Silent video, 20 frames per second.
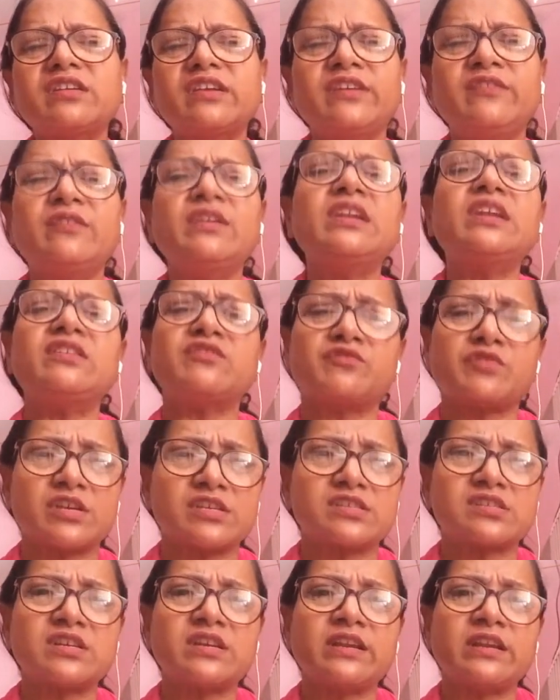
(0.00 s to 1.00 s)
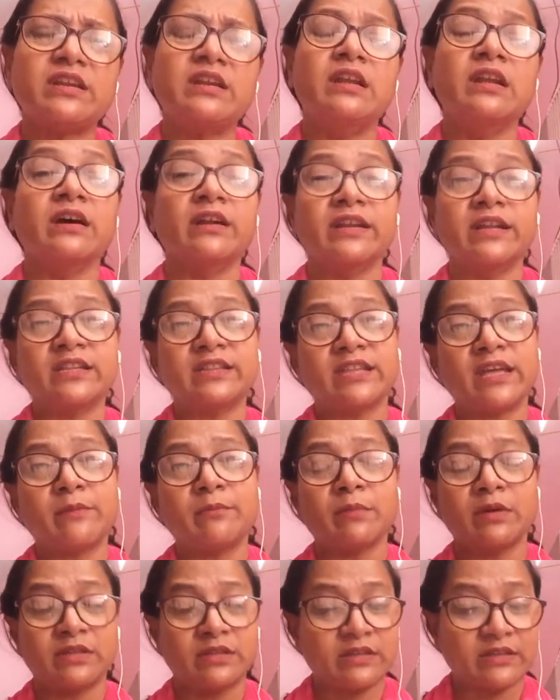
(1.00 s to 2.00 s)
even interested in learning their
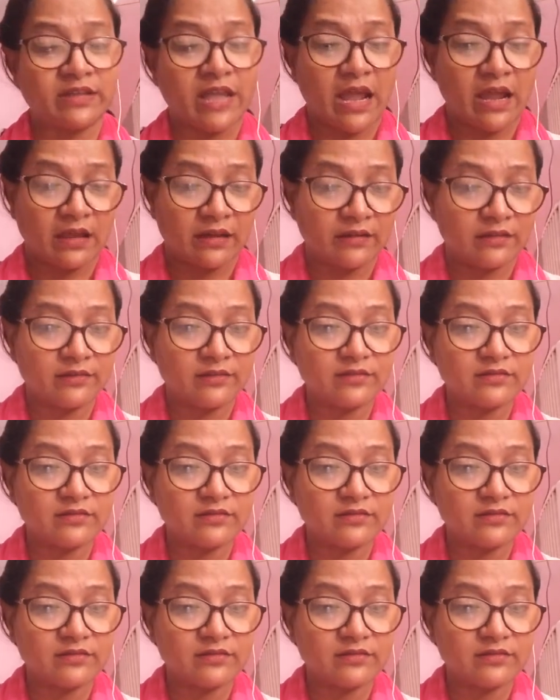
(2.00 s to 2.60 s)
mother tongue.